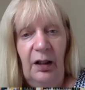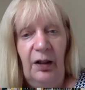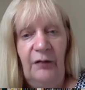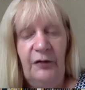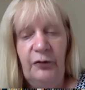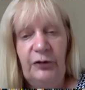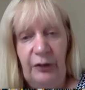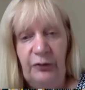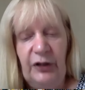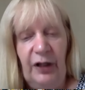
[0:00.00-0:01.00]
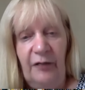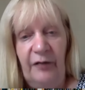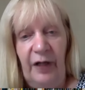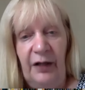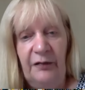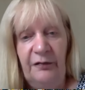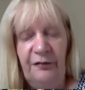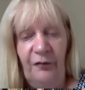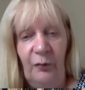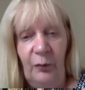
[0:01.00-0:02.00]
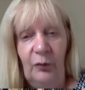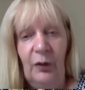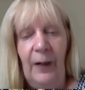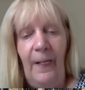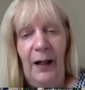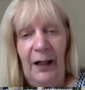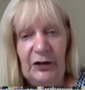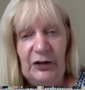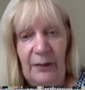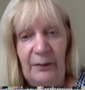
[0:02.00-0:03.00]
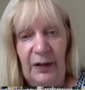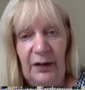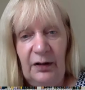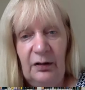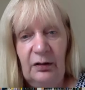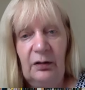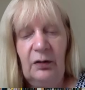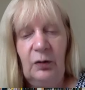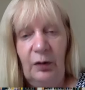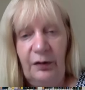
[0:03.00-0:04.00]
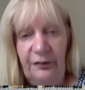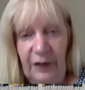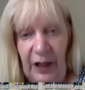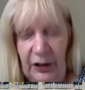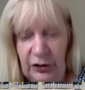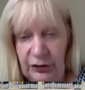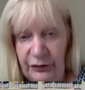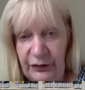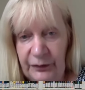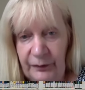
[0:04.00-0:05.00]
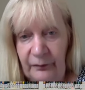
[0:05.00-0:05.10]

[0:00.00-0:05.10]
if you don't have any formal academic qualifications.